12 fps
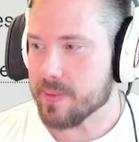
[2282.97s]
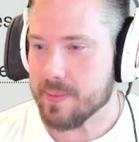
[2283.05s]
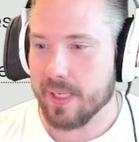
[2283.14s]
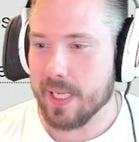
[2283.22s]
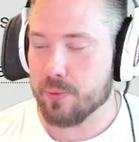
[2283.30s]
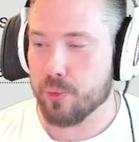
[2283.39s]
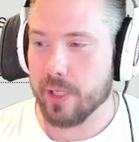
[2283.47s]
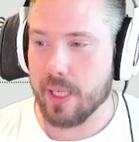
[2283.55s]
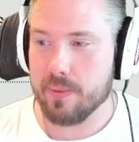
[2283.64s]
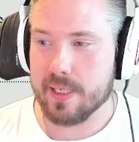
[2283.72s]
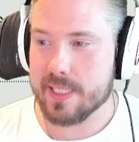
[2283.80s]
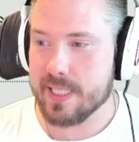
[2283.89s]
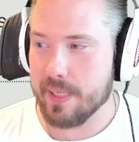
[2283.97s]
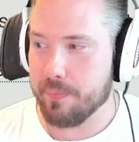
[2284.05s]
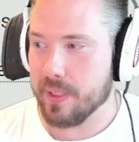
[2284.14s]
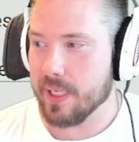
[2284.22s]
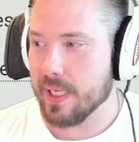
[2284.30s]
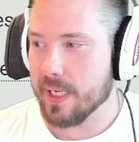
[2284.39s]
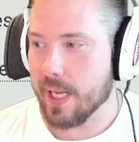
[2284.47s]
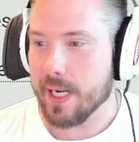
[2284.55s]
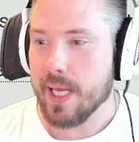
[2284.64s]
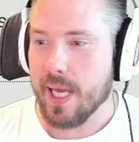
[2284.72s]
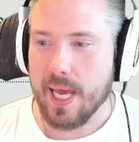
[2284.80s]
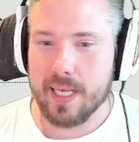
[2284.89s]
I'm glad Wargaming is stepping in
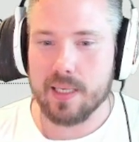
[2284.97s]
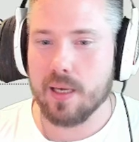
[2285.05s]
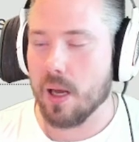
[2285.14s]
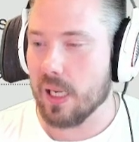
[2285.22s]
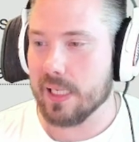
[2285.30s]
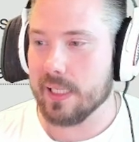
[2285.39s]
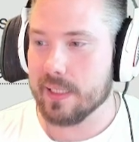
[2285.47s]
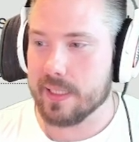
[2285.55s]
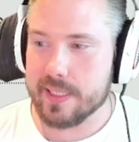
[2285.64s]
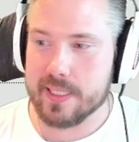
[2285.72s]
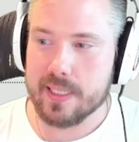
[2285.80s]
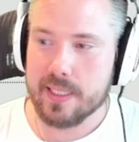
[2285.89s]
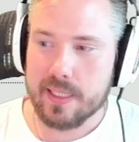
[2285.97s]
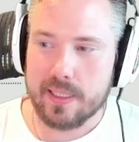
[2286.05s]
and culling this